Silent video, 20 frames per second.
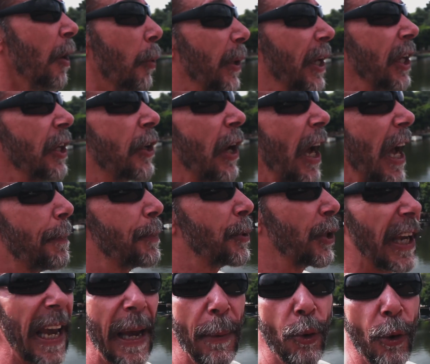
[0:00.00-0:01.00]
We're going to go up to
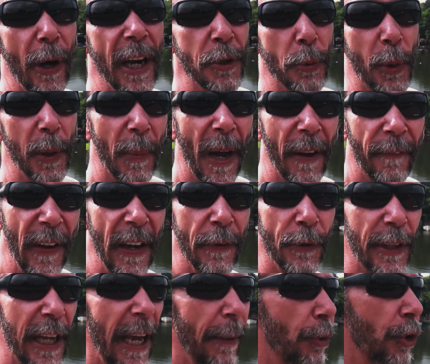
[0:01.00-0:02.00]
Cameras, one of my
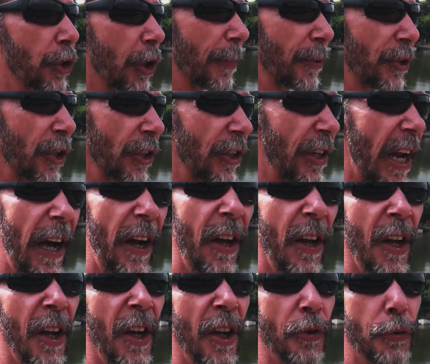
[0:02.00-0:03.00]
favorite camera shops just now,
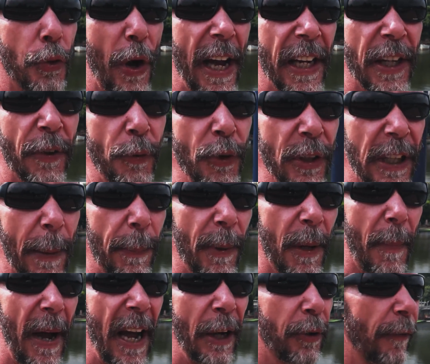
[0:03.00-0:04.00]
try a different couple
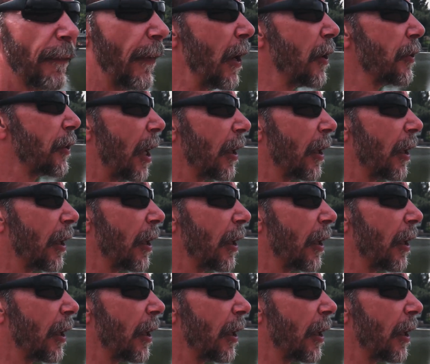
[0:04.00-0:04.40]
of microphones.